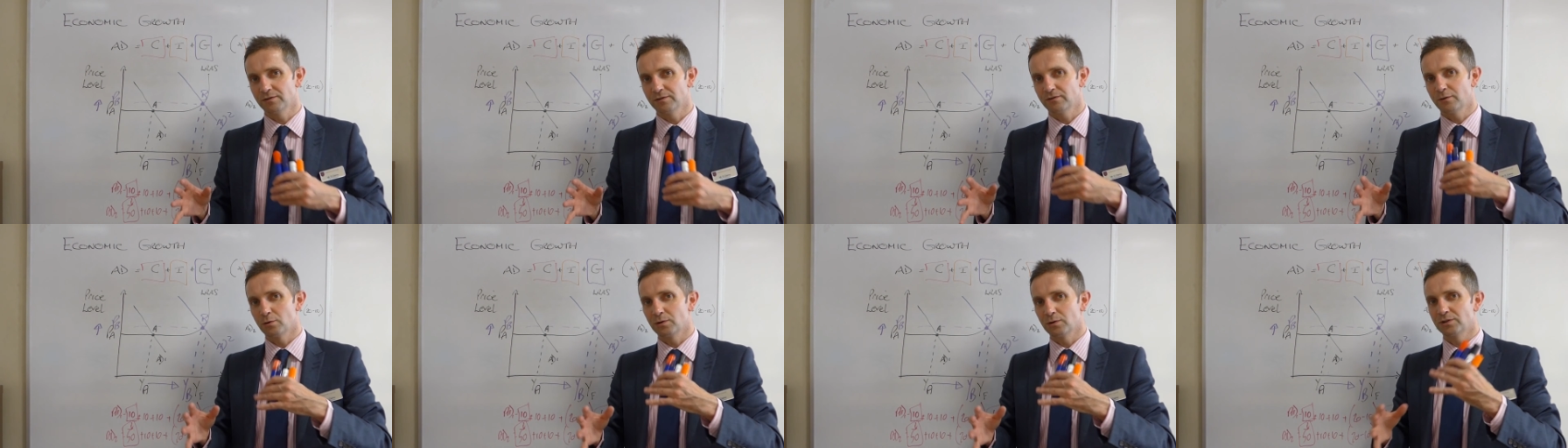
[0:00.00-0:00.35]

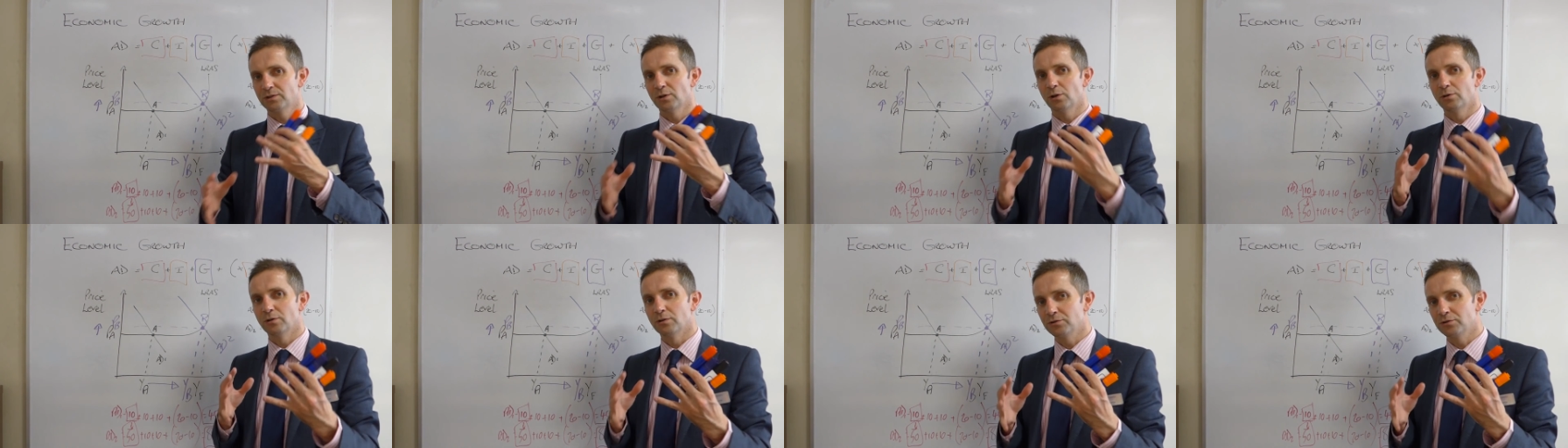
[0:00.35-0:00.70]
And of course,
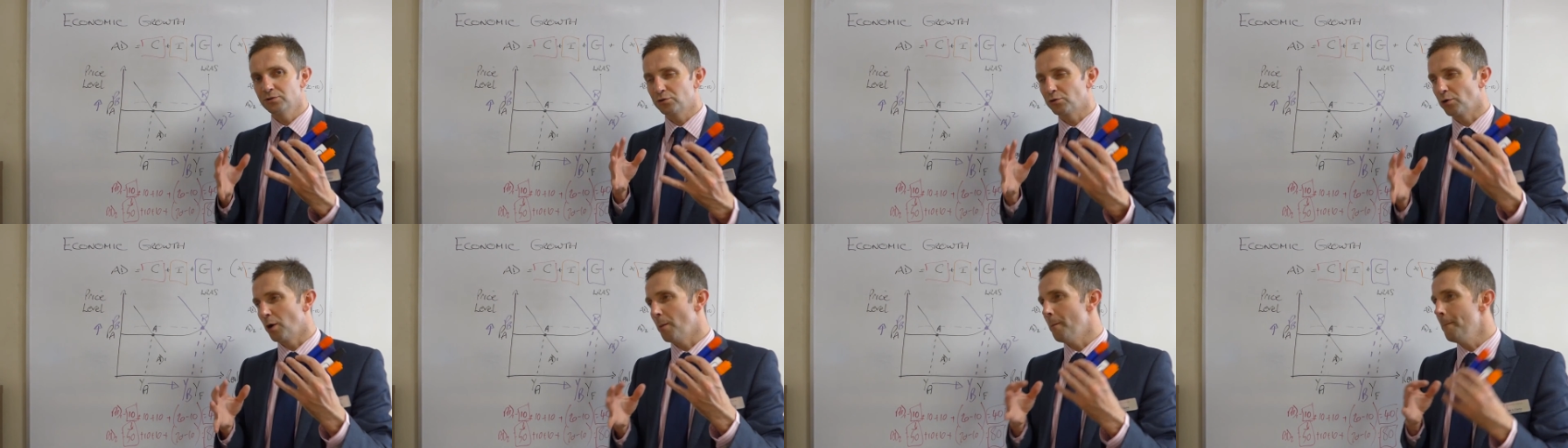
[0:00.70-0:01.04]

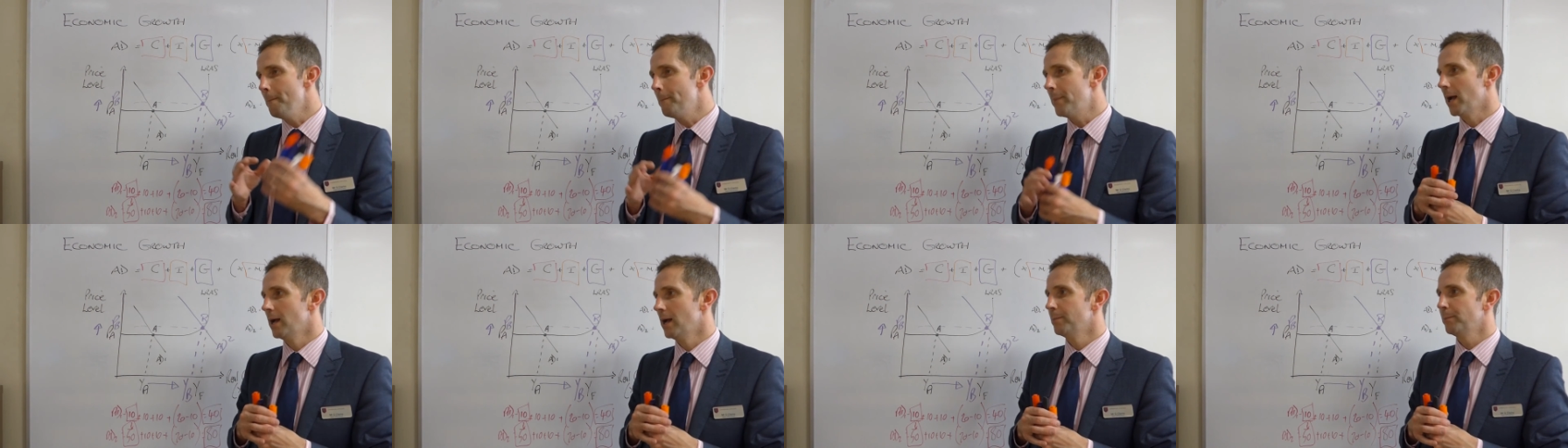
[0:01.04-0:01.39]
Donald
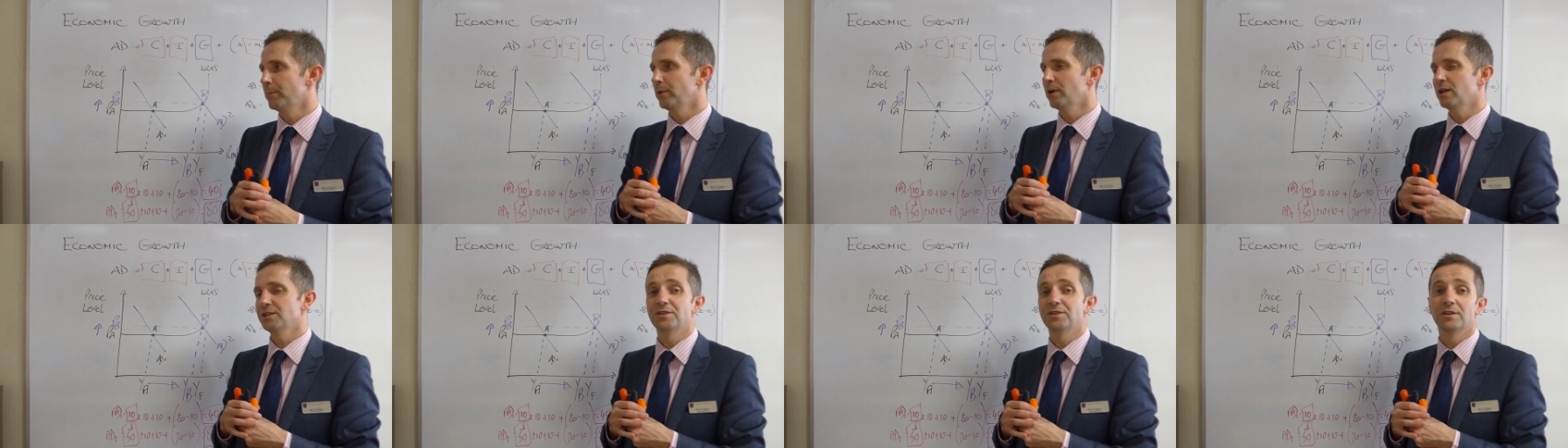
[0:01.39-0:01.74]
Trump,
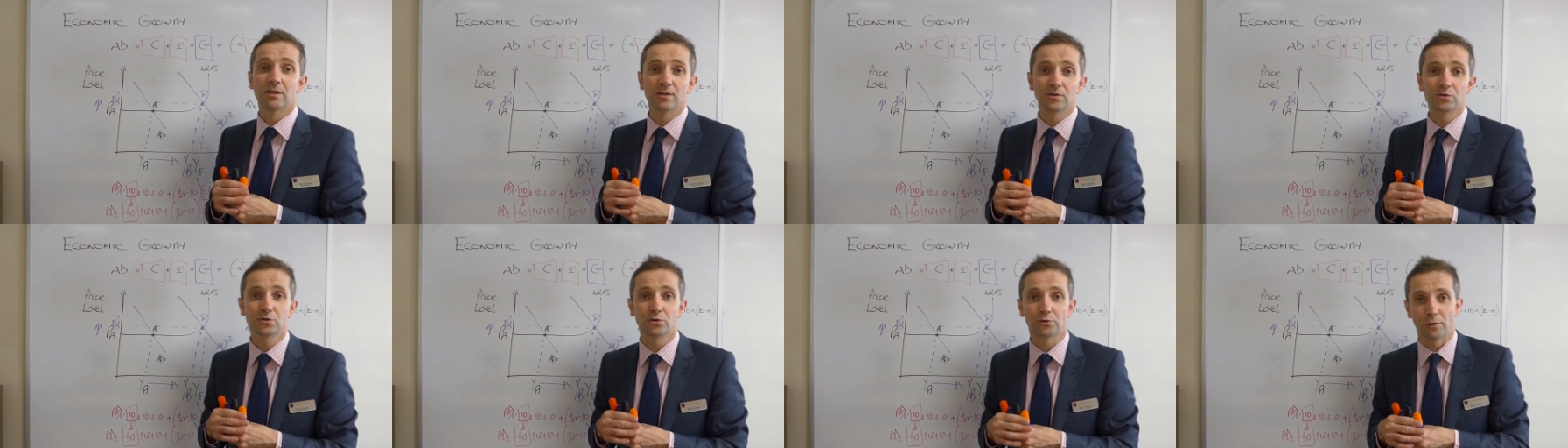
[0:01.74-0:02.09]

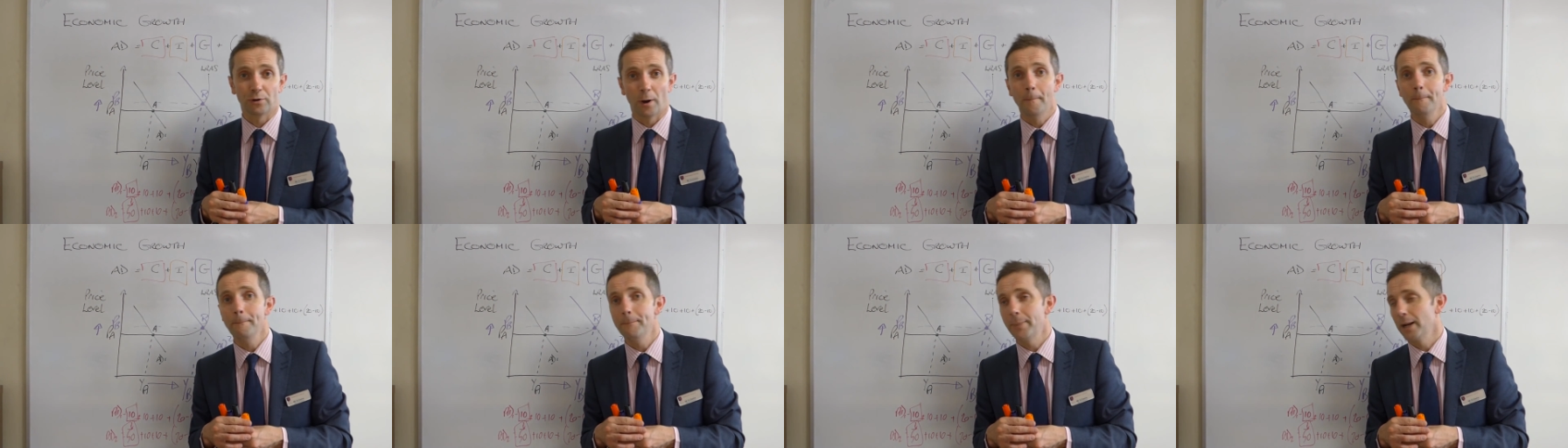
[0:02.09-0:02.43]
President
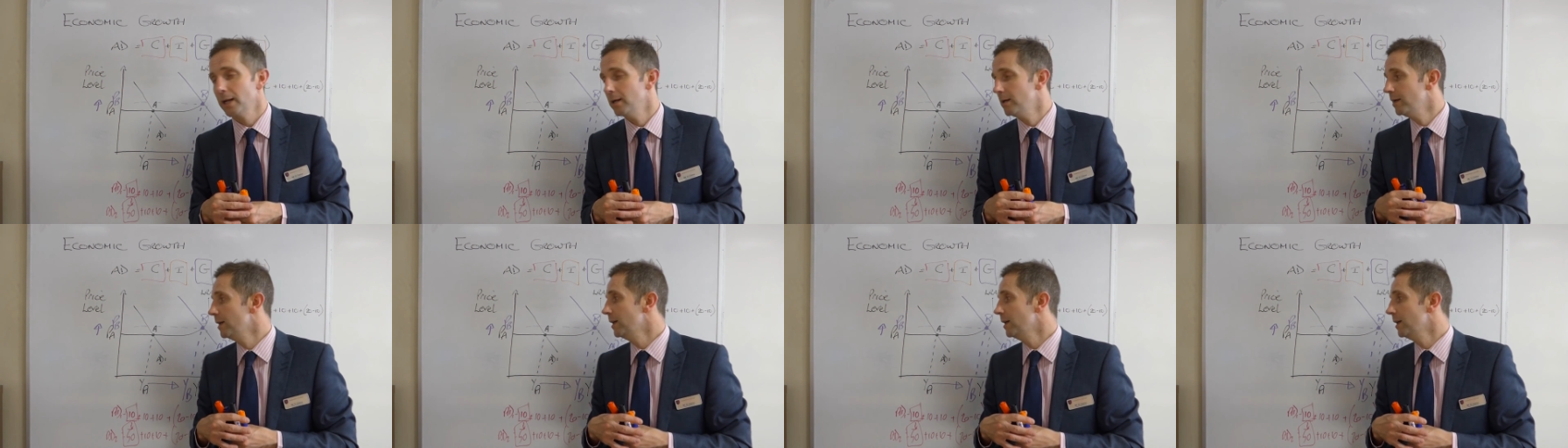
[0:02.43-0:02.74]
Trump,